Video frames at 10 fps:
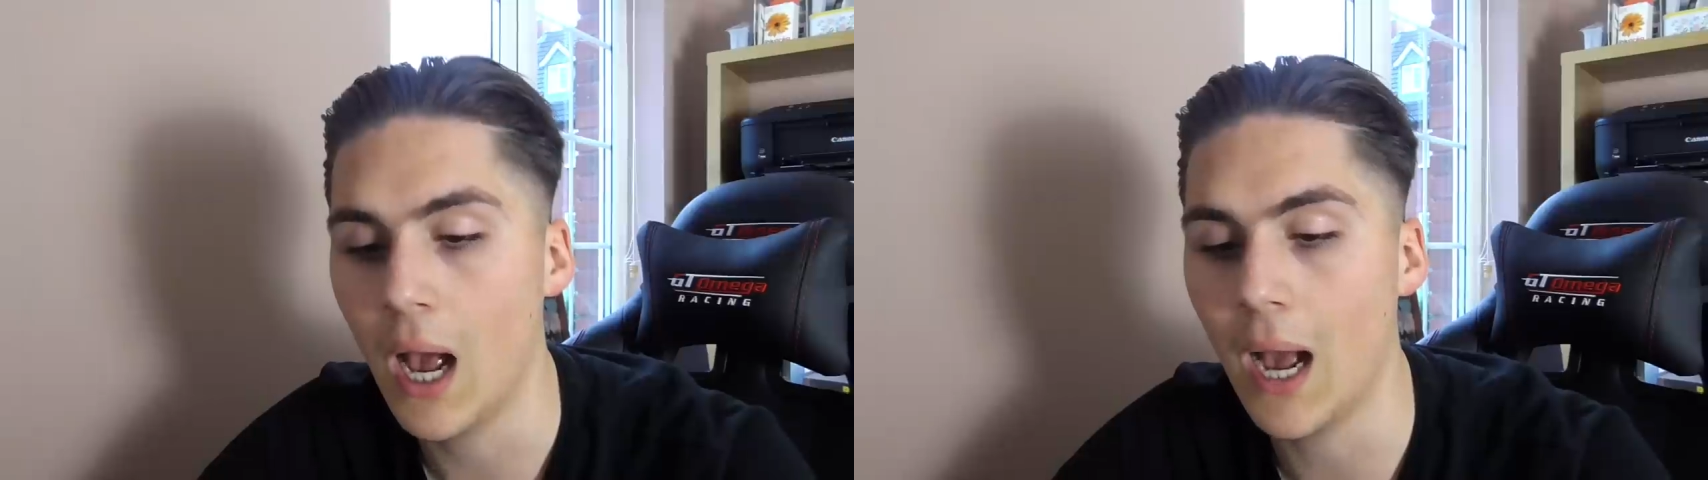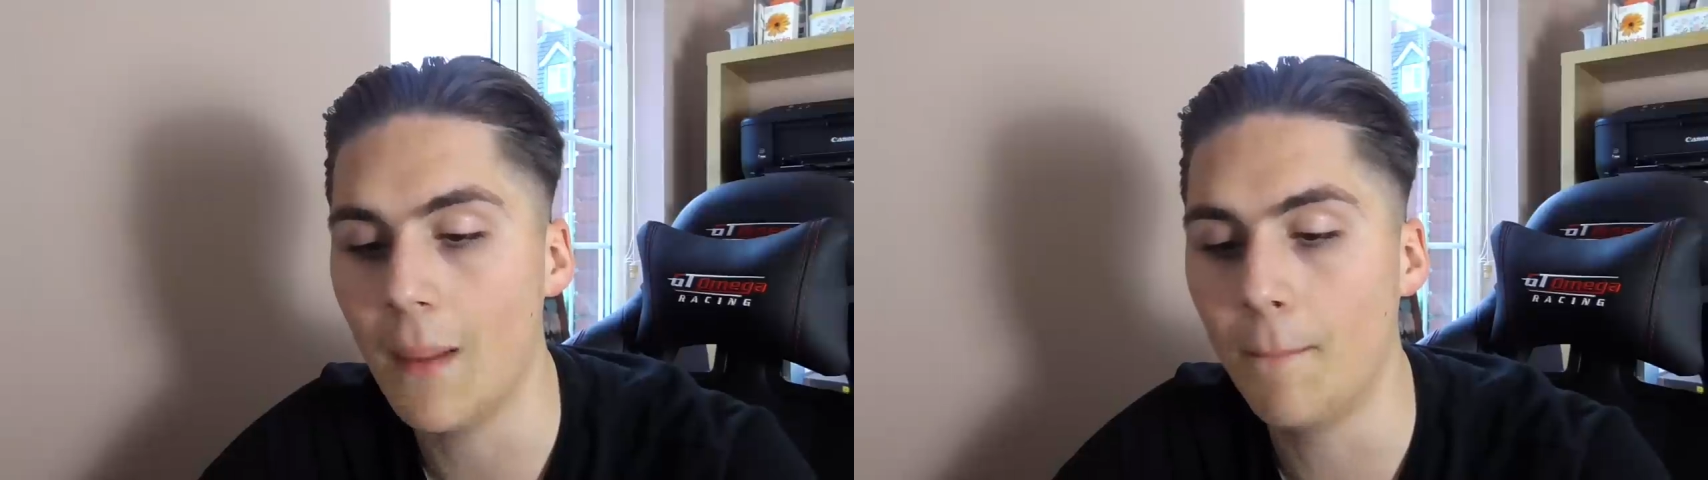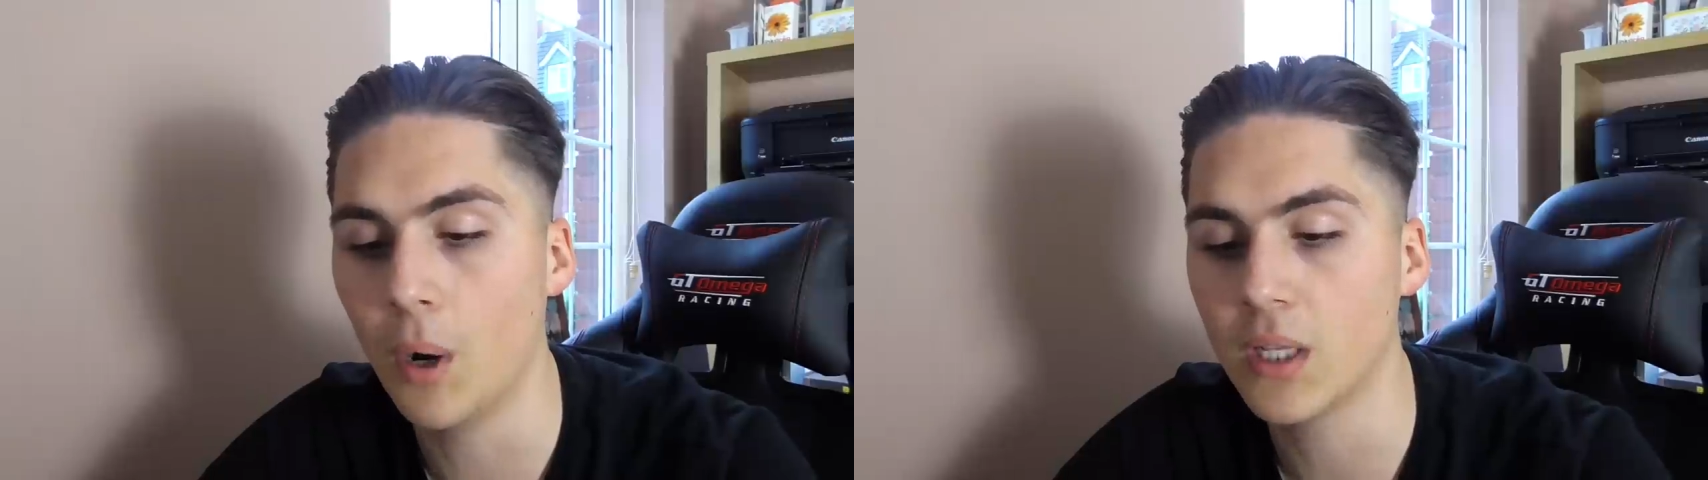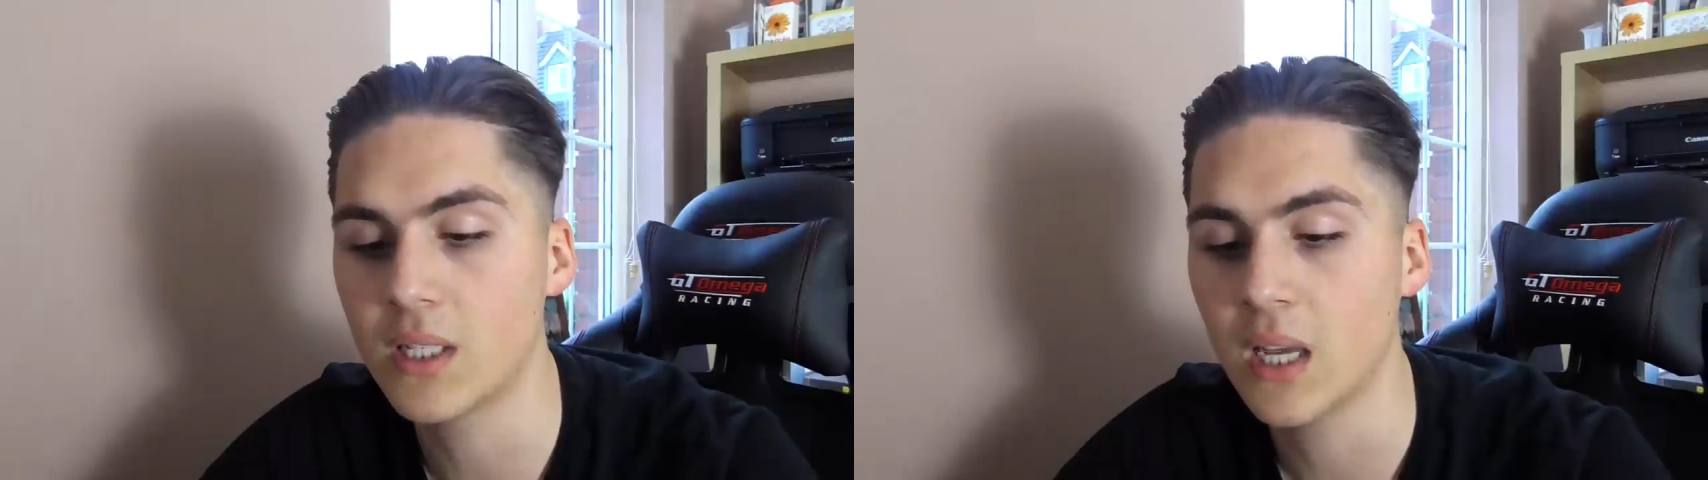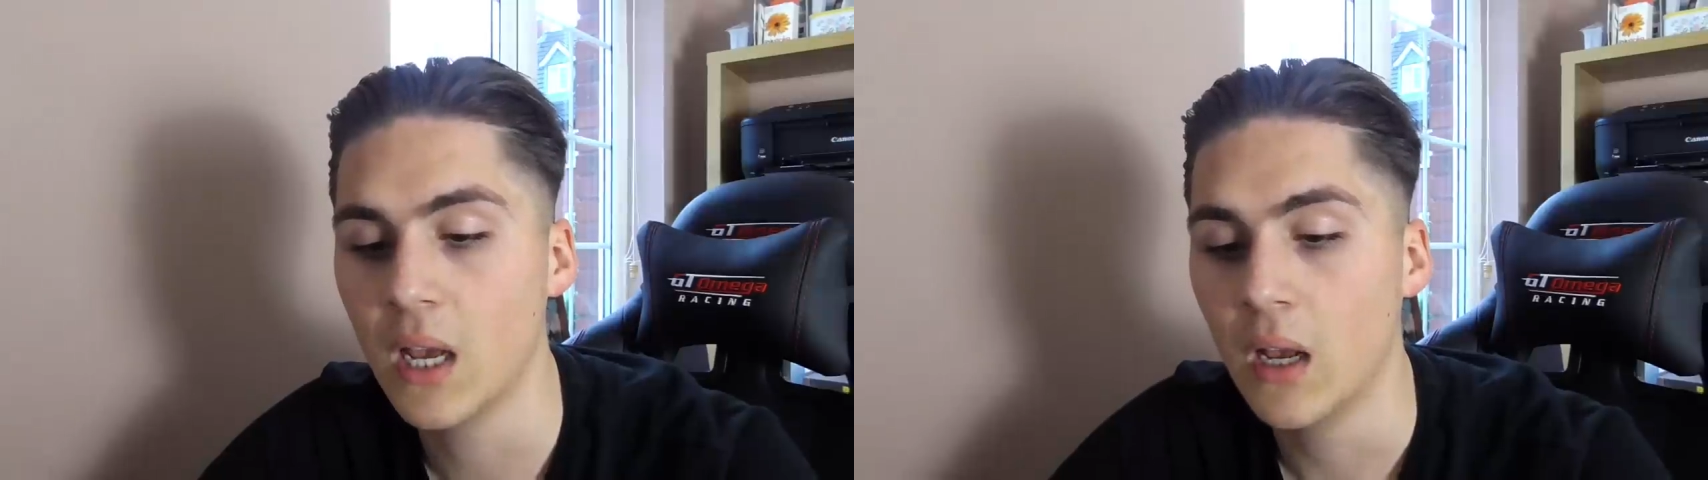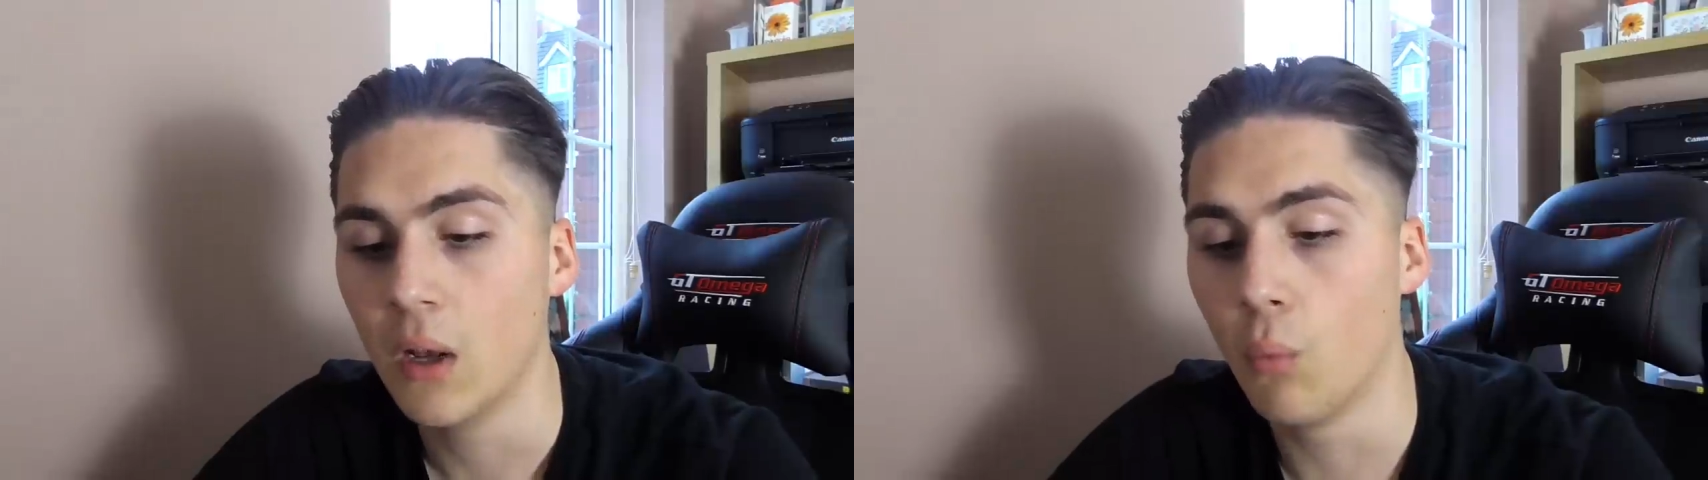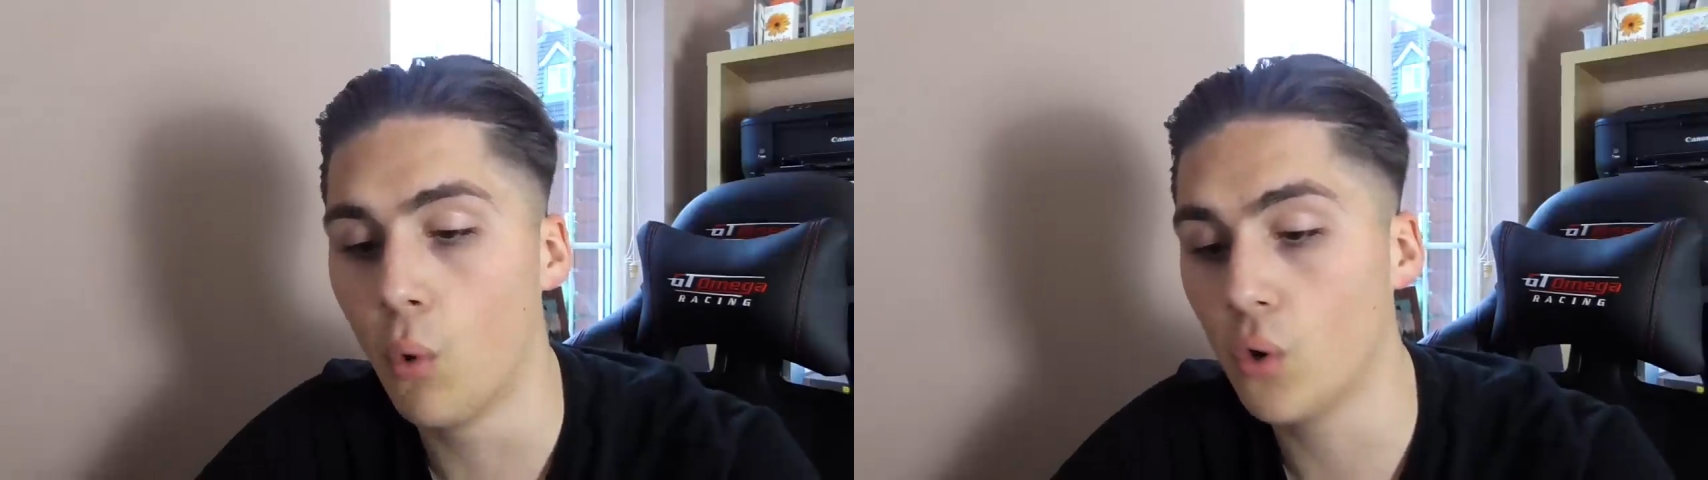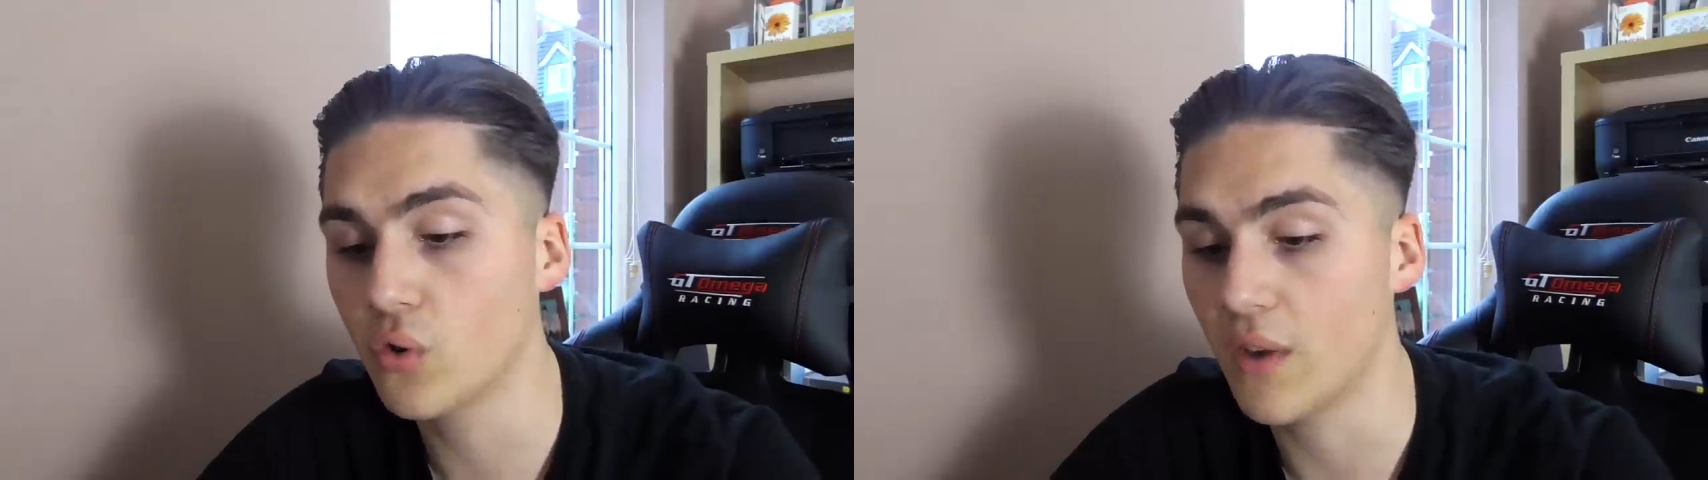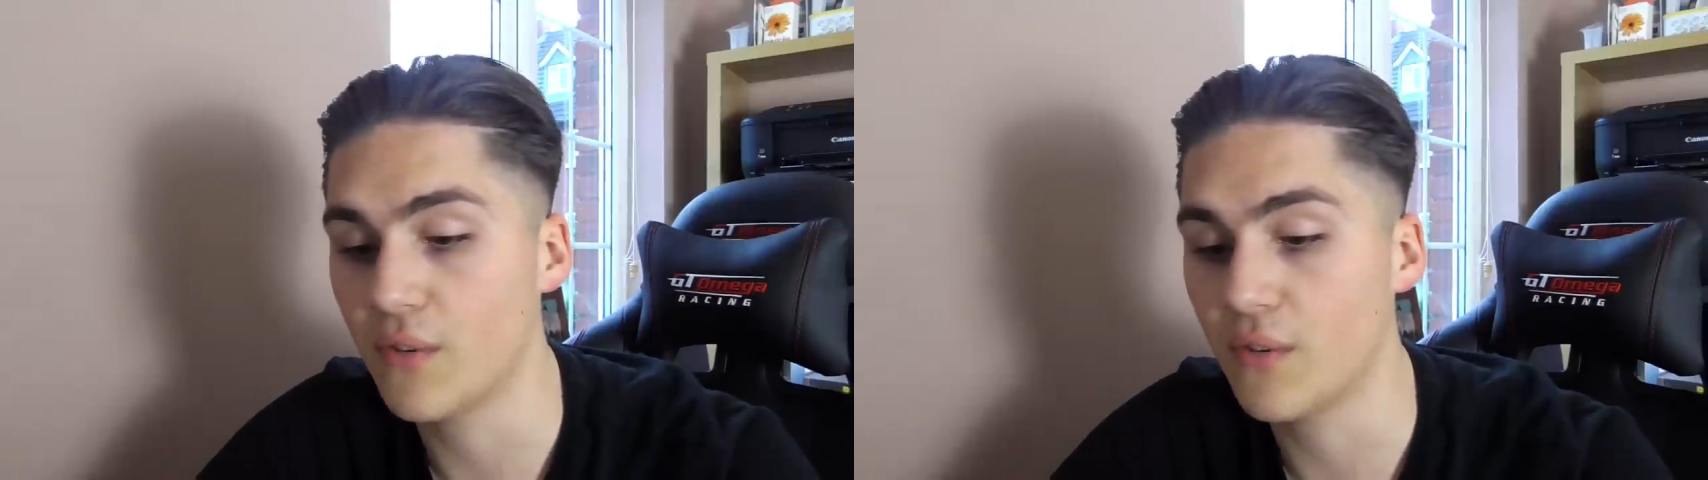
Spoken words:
But Wolves